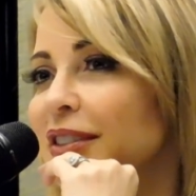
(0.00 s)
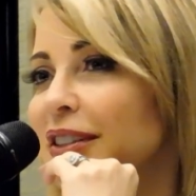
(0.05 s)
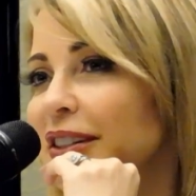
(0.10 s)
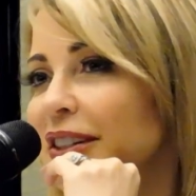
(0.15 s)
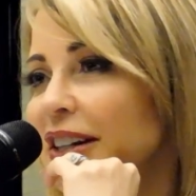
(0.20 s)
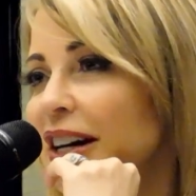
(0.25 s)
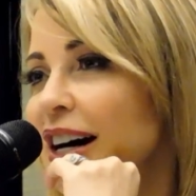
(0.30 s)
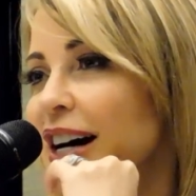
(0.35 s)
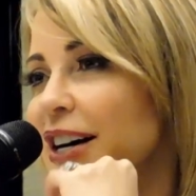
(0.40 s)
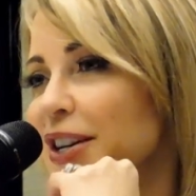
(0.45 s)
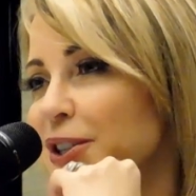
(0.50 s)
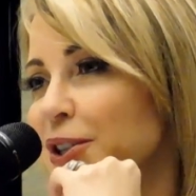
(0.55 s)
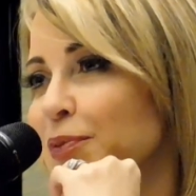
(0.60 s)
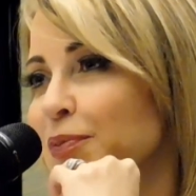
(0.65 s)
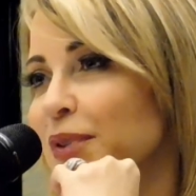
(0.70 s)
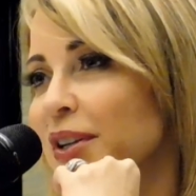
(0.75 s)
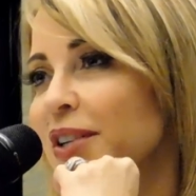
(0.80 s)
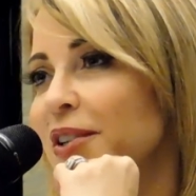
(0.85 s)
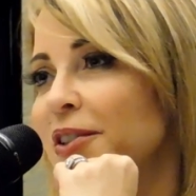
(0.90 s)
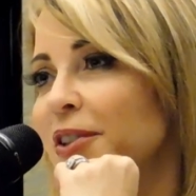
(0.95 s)

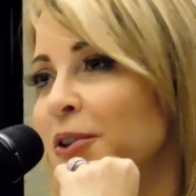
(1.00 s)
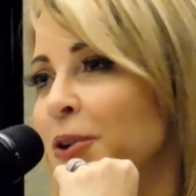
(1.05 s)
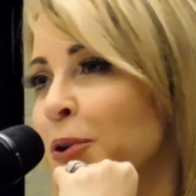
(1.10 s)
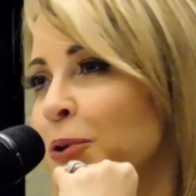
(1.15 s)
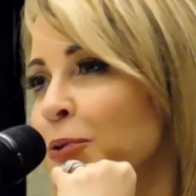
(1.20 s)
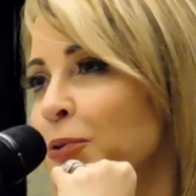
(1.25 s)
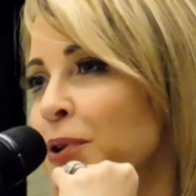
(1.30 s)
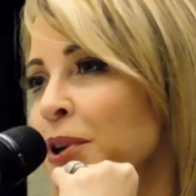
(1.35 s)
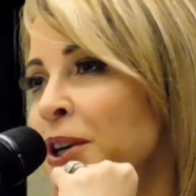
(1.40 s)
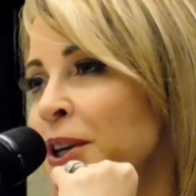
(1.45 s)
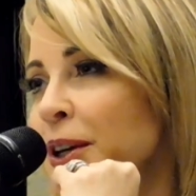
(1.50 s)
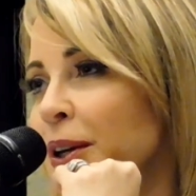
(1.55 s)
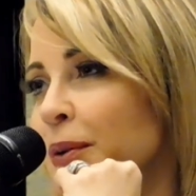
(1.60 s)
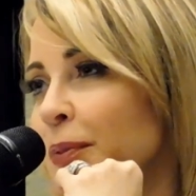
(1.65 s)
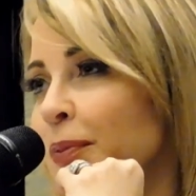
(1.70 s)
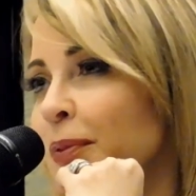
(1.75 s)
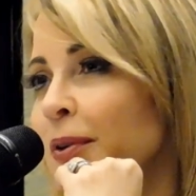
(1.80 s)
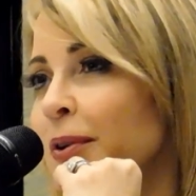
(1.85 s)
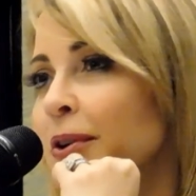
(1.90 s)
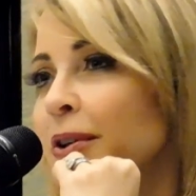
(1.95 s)
Gosh, being such a
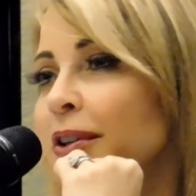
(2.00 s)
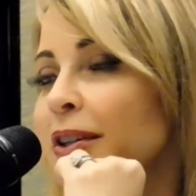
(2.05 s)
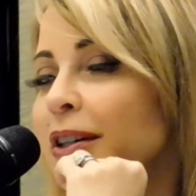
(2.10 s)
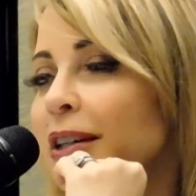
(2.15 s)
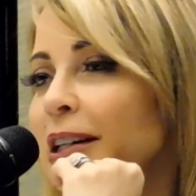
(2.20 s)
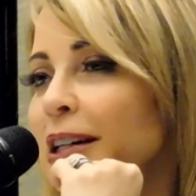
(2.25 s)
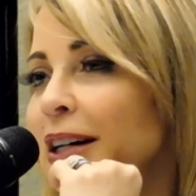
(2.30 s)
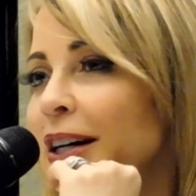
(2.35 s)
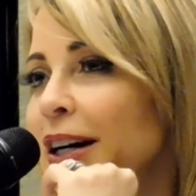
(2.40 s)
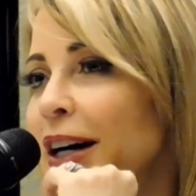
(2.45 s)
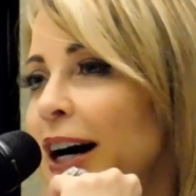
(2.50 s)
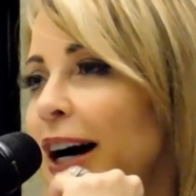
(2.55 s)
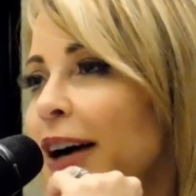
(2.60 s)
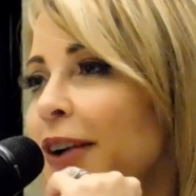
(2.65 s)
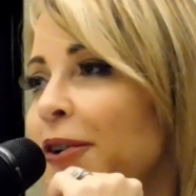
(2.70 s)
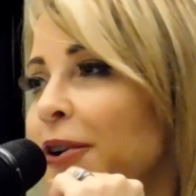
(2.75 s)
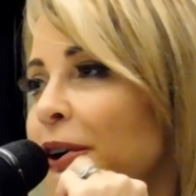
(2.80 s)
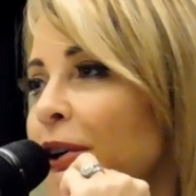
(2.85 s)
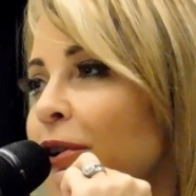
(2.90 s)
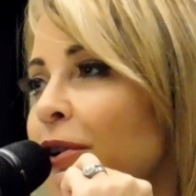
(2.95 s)
dweeb. I
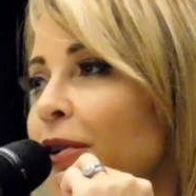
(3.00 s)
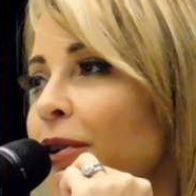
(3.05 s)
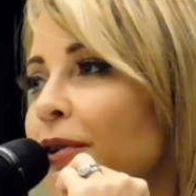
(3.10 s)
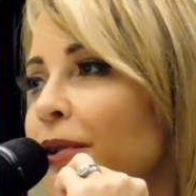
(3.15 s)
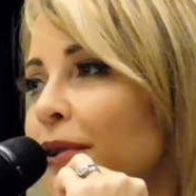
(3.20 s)
don't know.